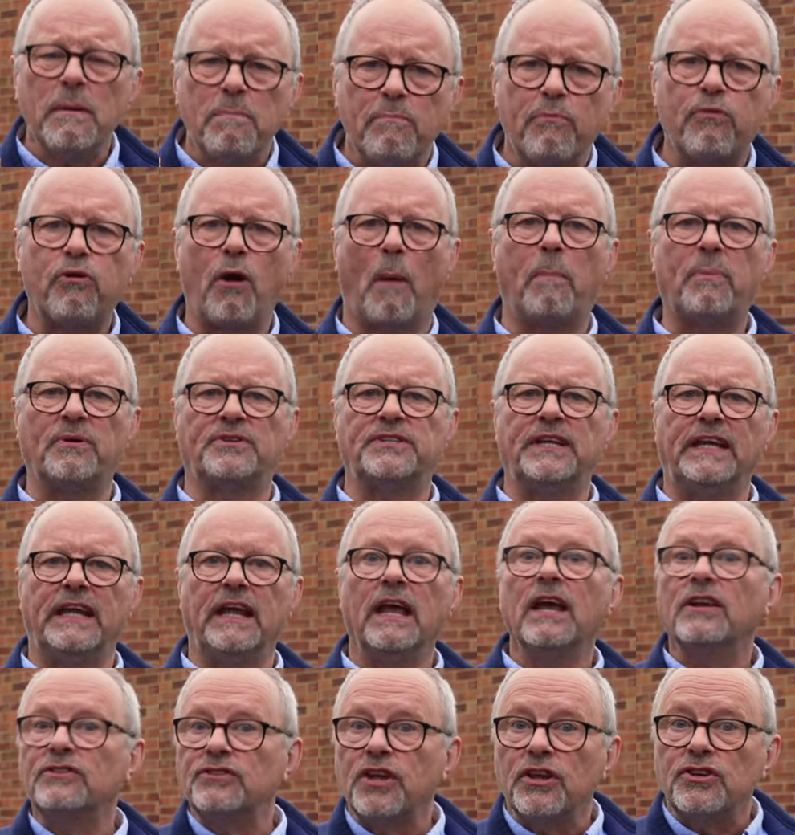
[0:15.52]
property
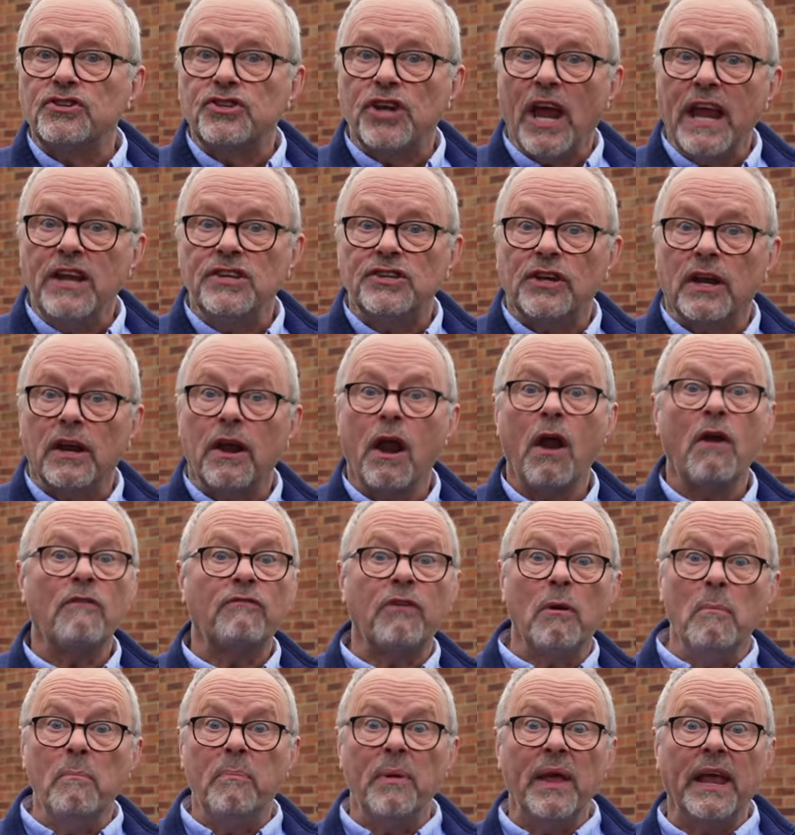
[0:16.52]
to change it
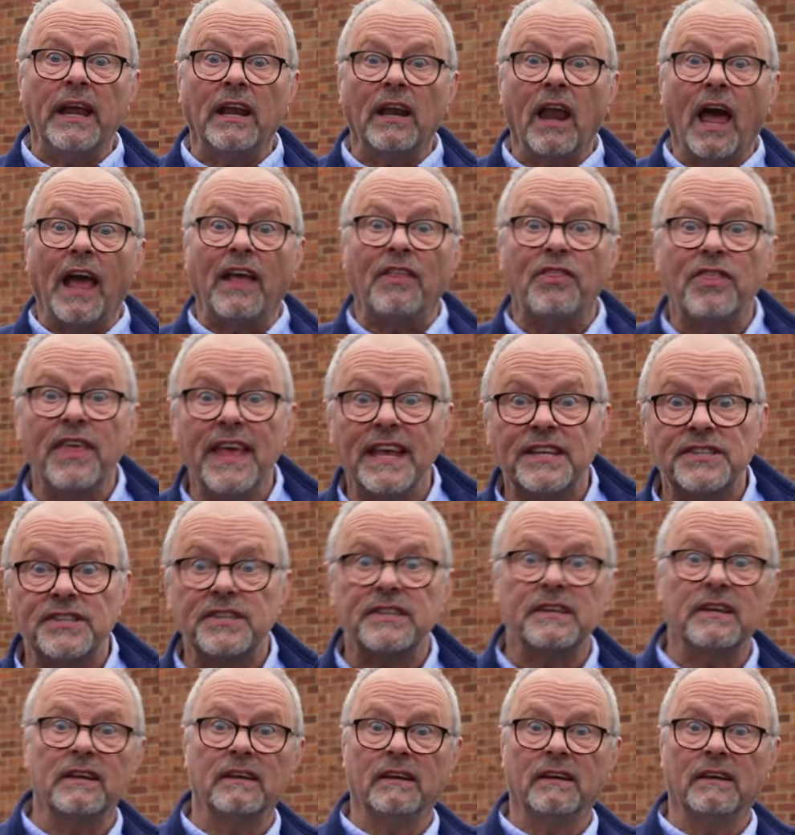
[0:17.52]
from being like this